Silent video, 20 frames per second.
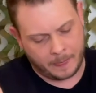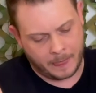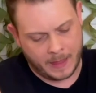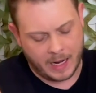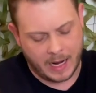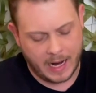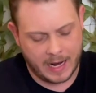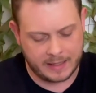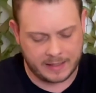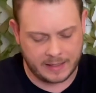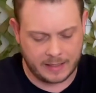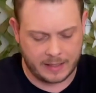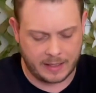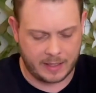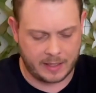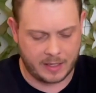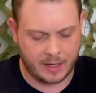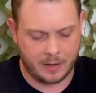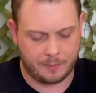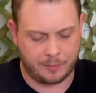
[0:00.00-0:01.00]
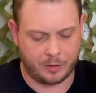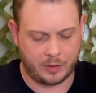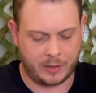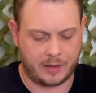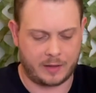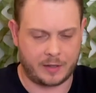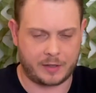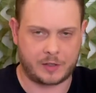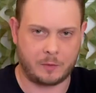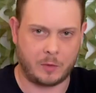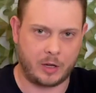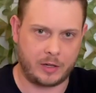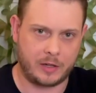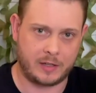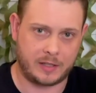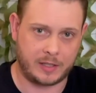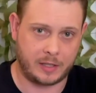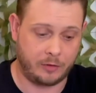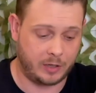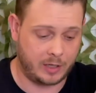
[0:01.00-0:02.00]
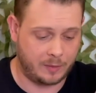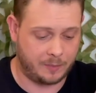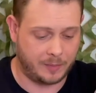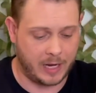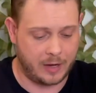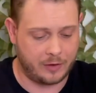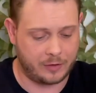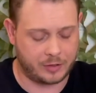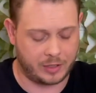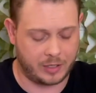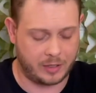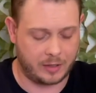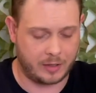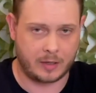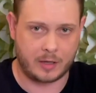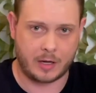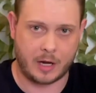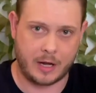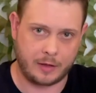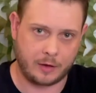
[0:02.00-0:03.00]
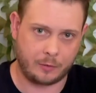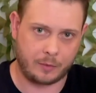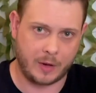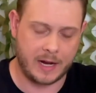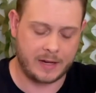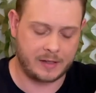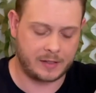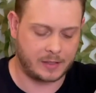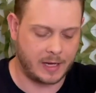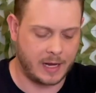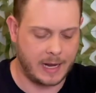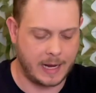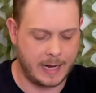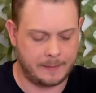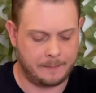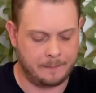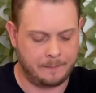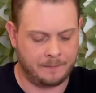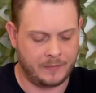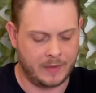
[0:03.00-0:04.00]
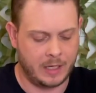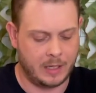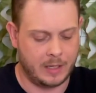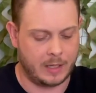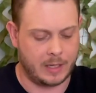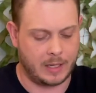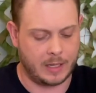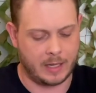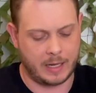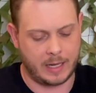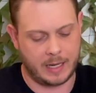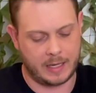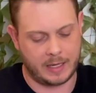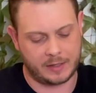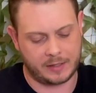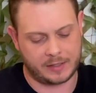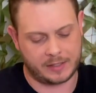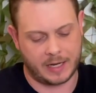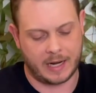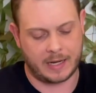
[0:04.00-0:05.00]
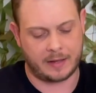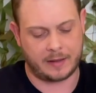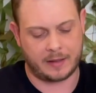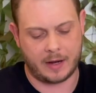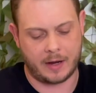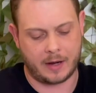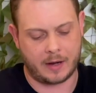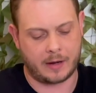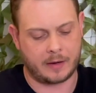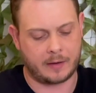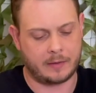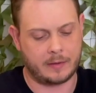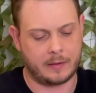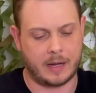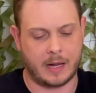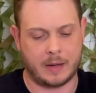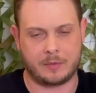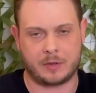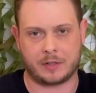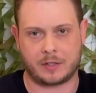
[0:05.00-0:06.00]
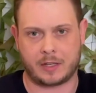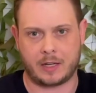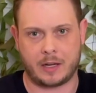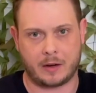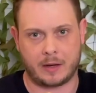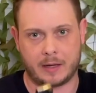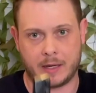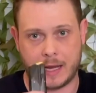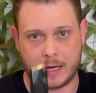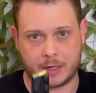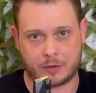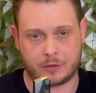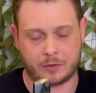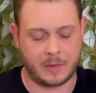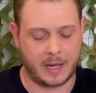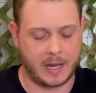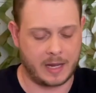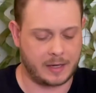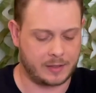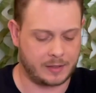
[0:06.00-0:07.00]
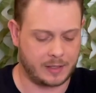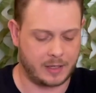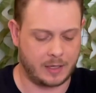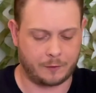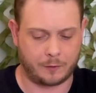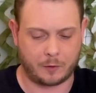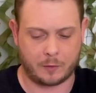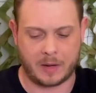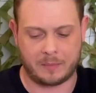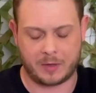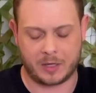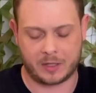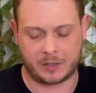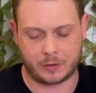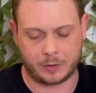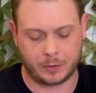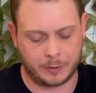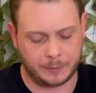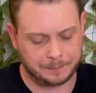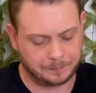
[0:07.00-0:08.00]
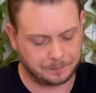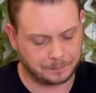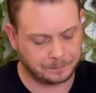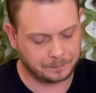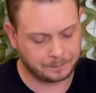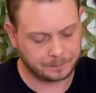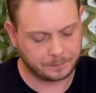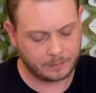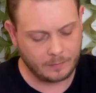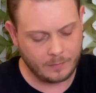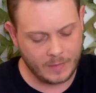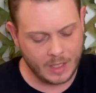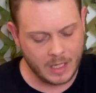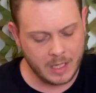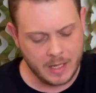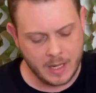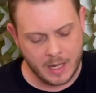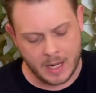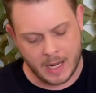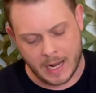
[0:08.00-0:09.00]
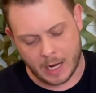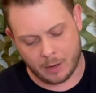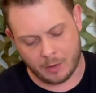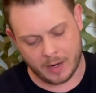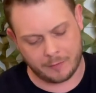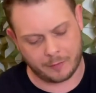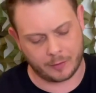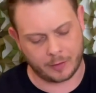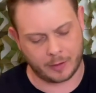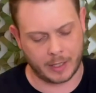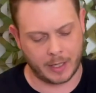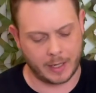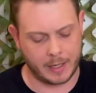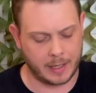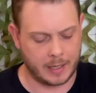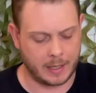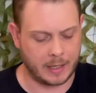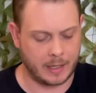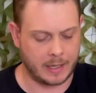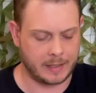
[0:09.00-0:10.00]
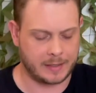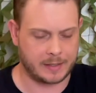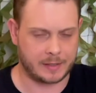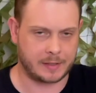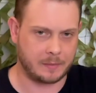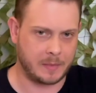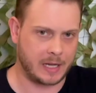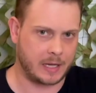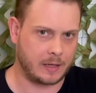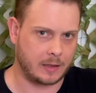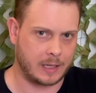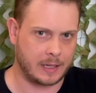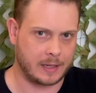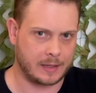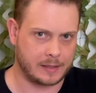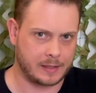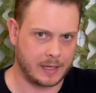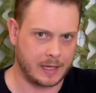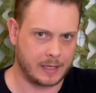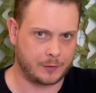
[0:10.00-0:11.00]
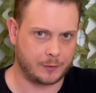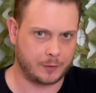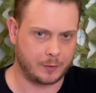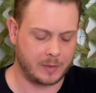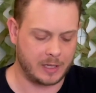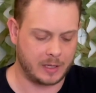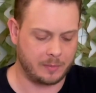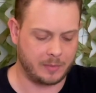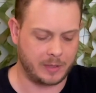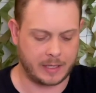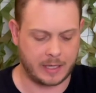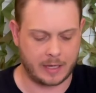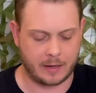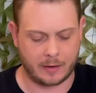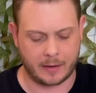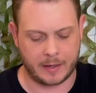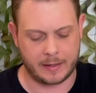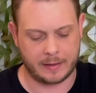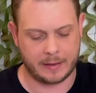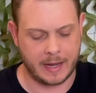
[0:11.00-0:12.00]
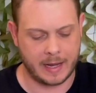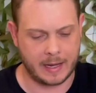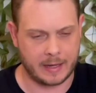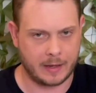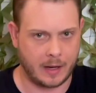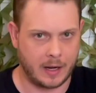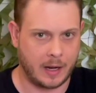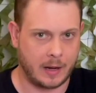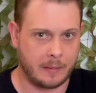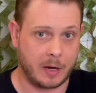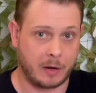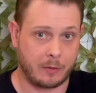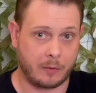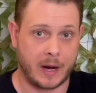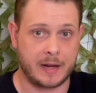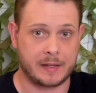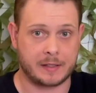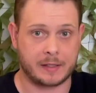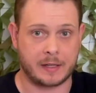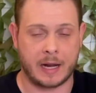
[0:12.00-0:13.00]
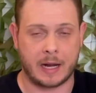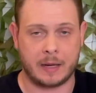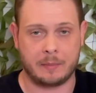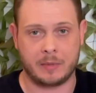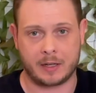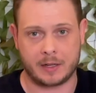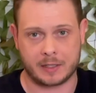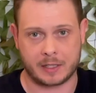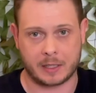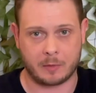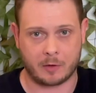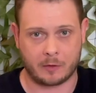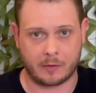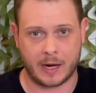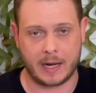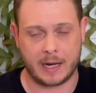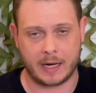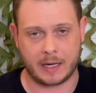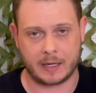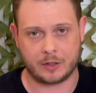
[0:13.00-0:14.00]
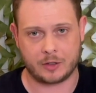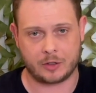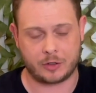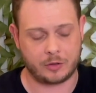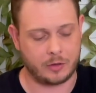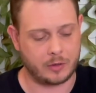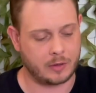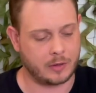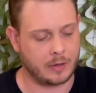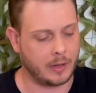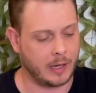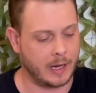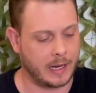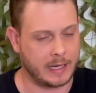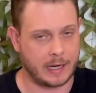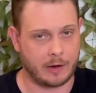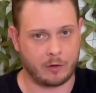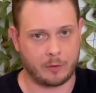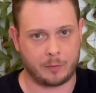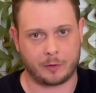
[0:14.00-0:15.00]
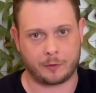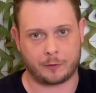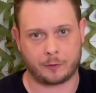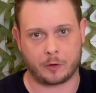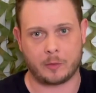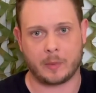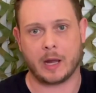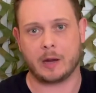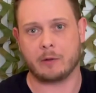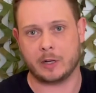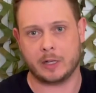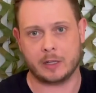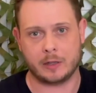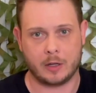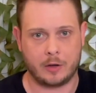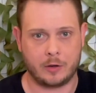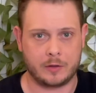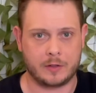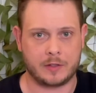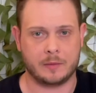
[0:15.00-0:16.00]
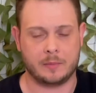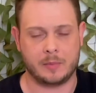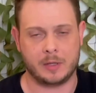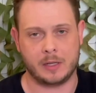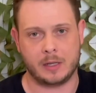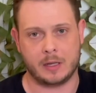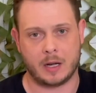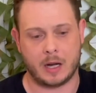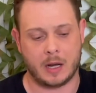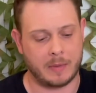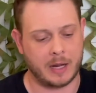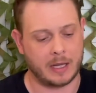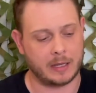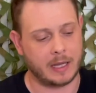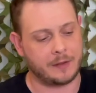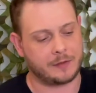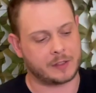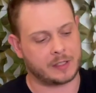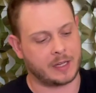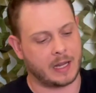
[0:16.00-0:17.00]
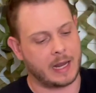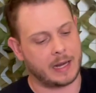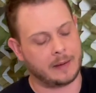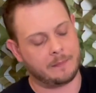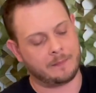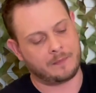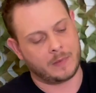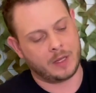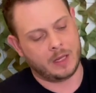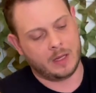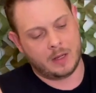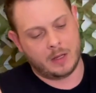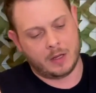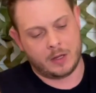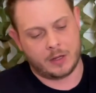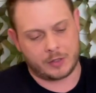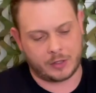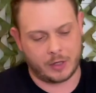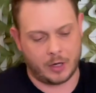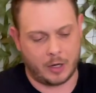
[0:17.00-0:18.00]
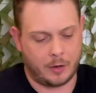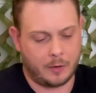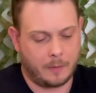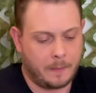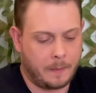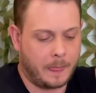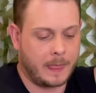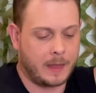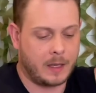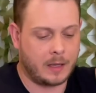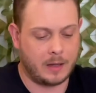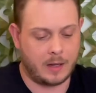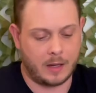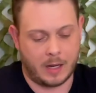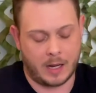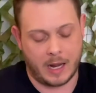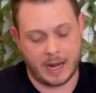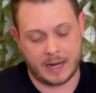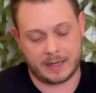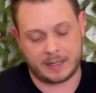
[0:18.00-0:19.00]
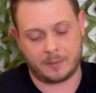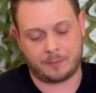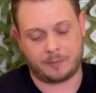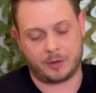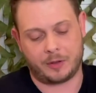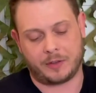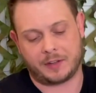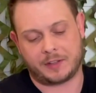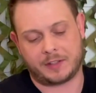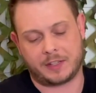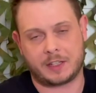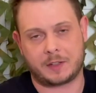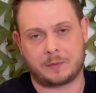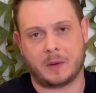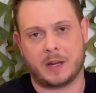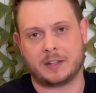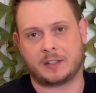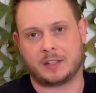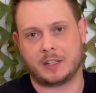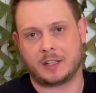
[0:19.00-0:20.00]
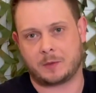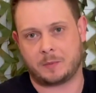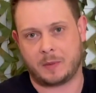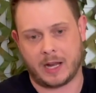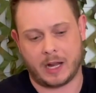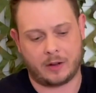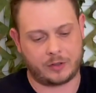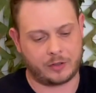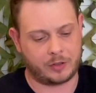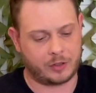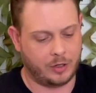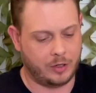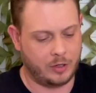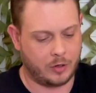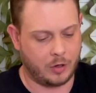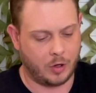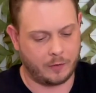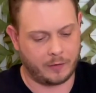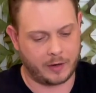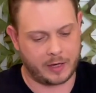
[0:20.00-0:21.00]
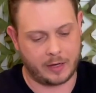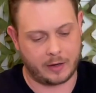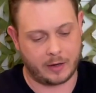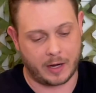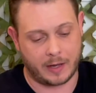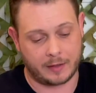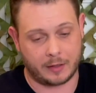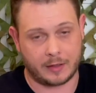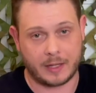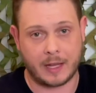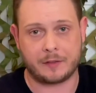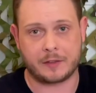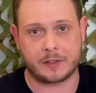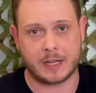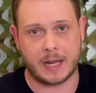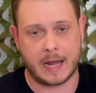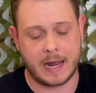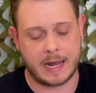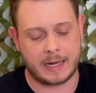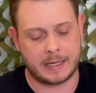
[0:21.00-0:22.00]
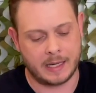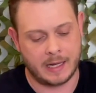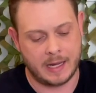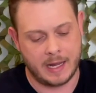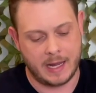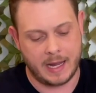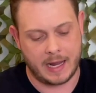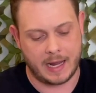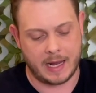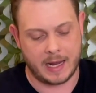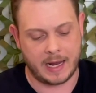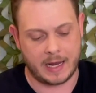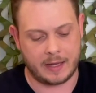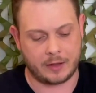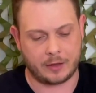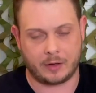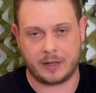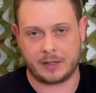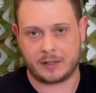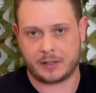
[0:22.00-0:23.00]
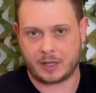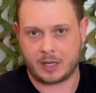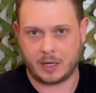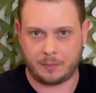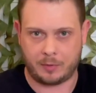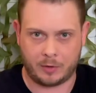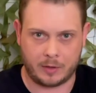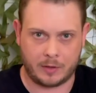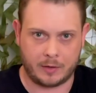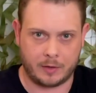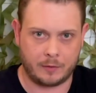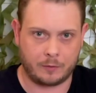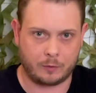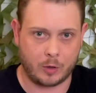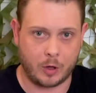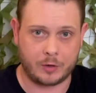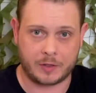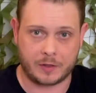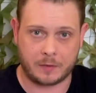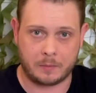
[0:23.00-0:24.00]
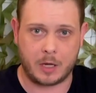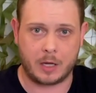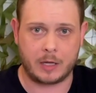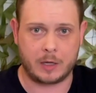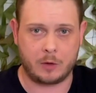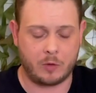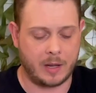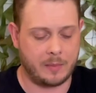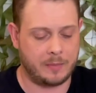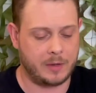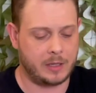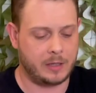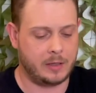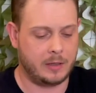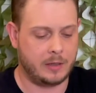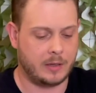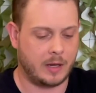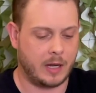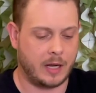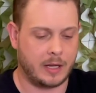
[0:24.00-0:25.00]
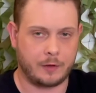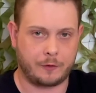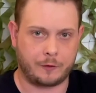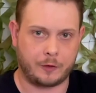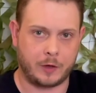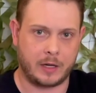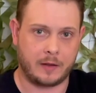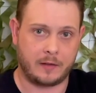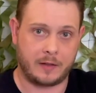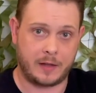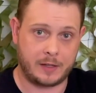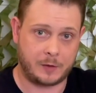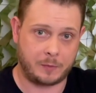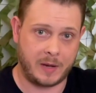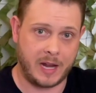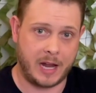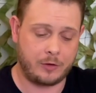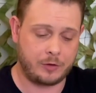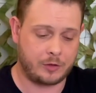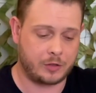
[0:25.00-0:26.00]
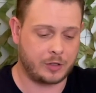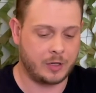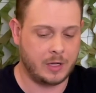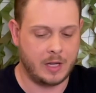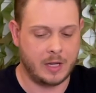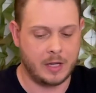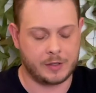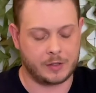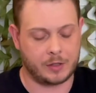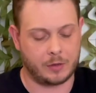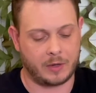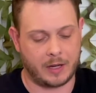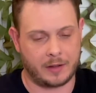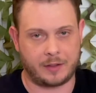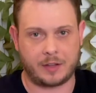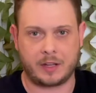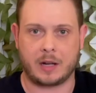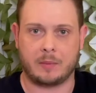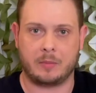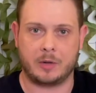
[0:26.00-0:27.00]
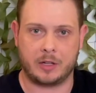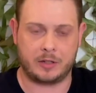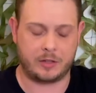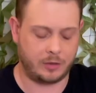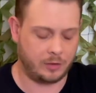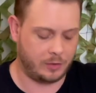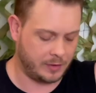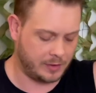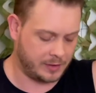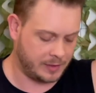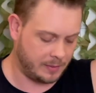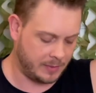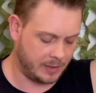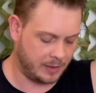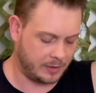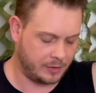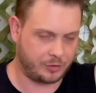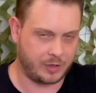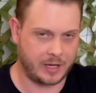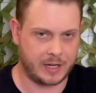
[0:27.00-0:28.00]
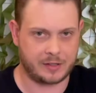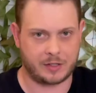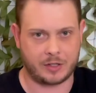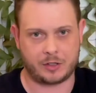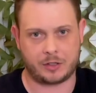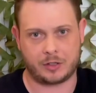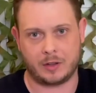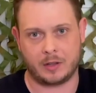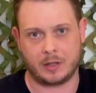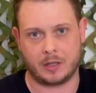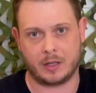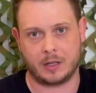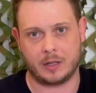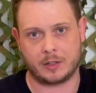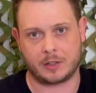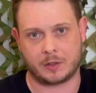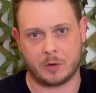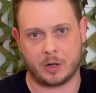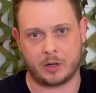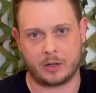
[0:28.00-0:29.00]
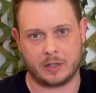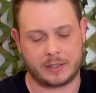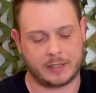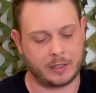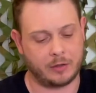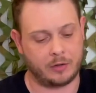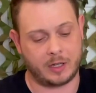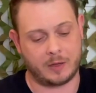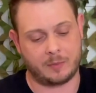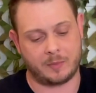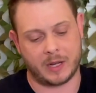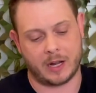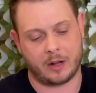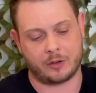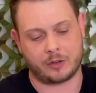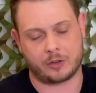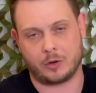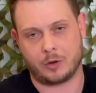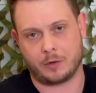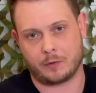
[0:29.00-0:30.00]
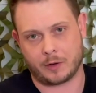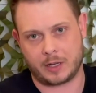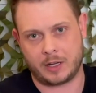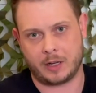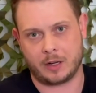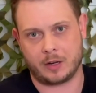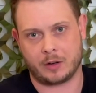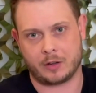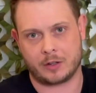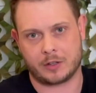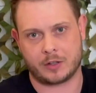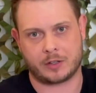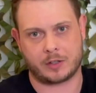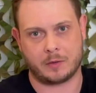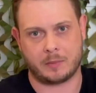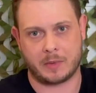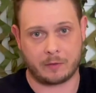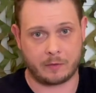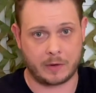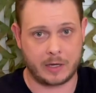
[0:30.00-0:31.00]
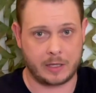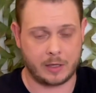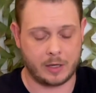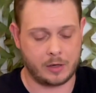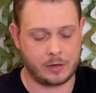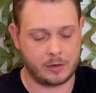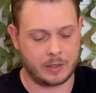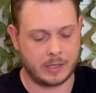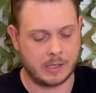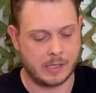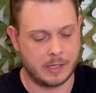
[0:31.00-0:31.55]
I did end up putting the small utility pouch here on the right side, and inside of there, I'm just carrying an extra magazine for my pistol. However, it doesn't make a lot of sense for me to be carrying that on my right side because I'm a right-handed shooter and I would prefer my reload to be on my left side. So I did put the 6x6 pouch over here on the left side, and there is a couple of rows of MOLLE webbing on the front of this pouch. So what I think I'm going to do is I'm going to transition the small utility pouch over here just so my reload